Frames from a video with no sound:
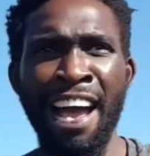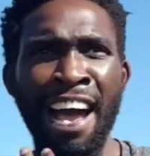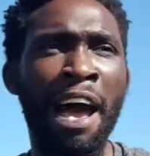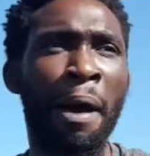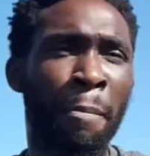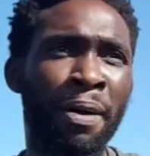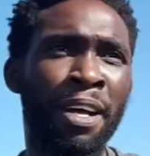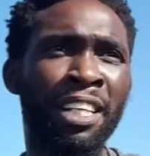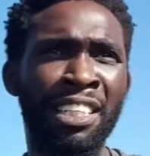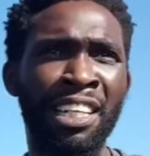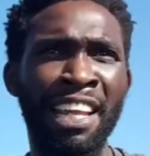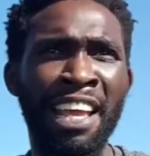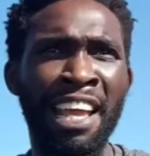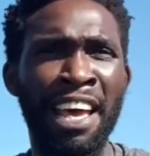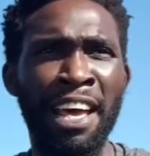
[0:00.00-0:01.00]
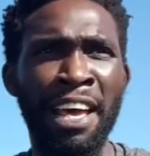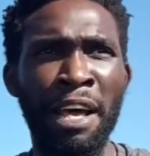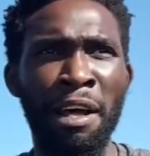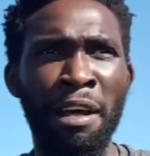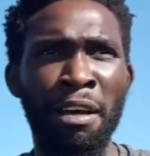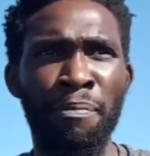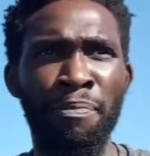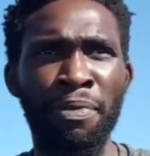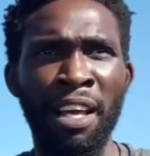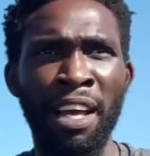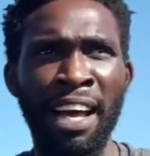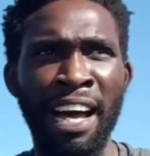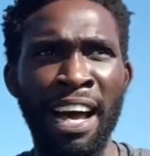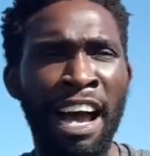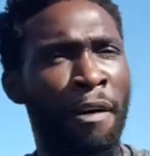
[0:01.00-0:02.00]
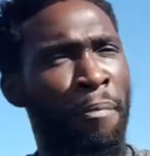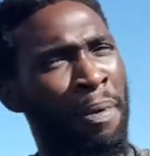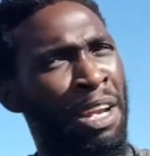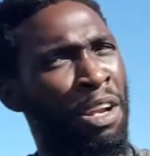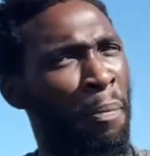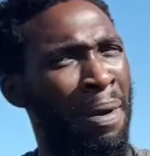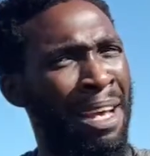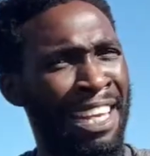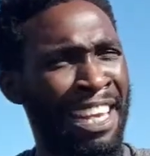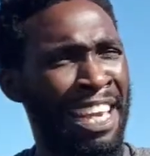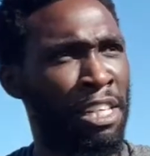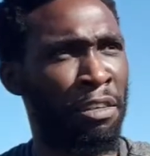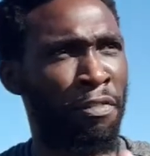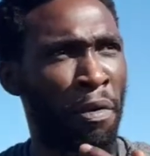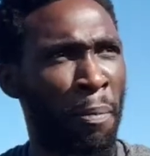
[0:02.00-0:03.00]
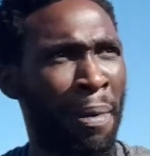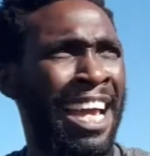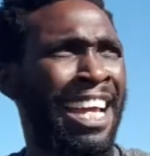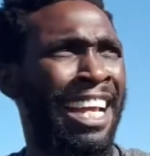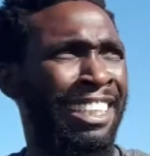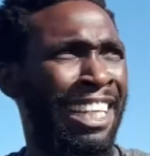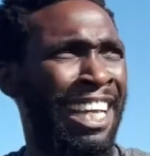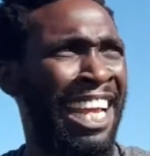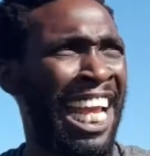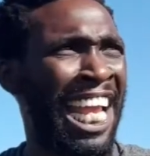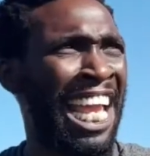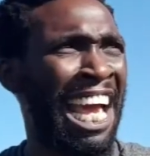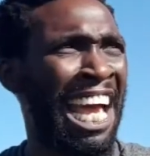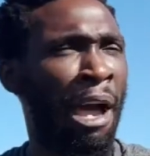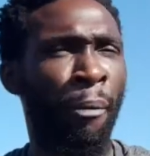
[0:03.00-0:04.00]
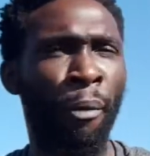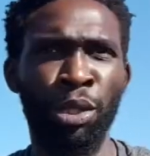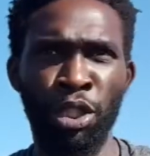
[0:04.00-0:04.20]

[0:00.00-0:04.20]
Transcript: I personally, I've been on medication for my anxiety.